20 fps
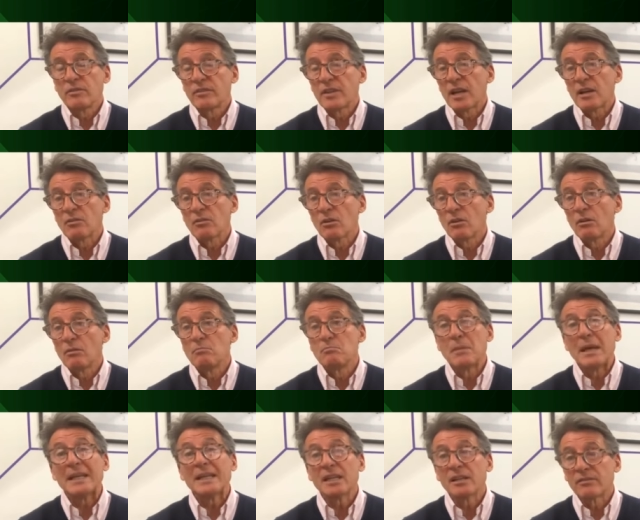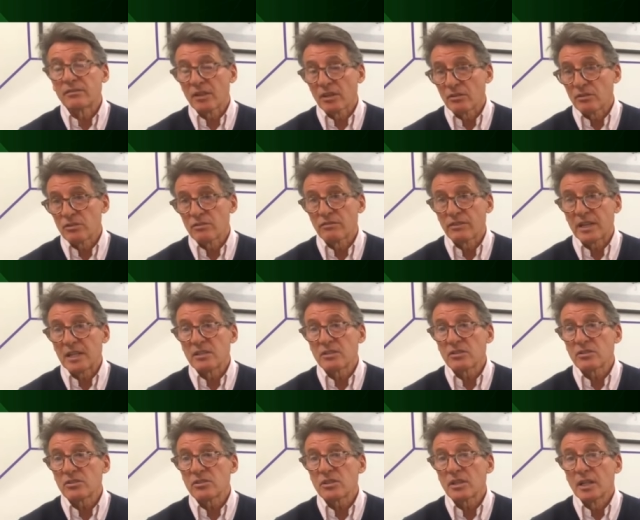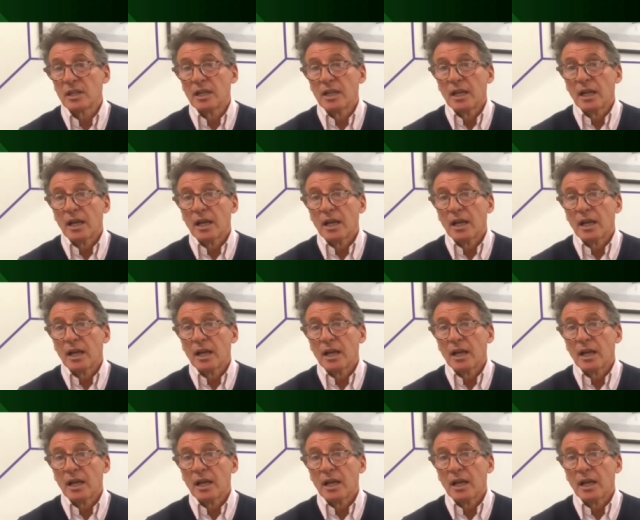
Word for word: We've now got many of those events,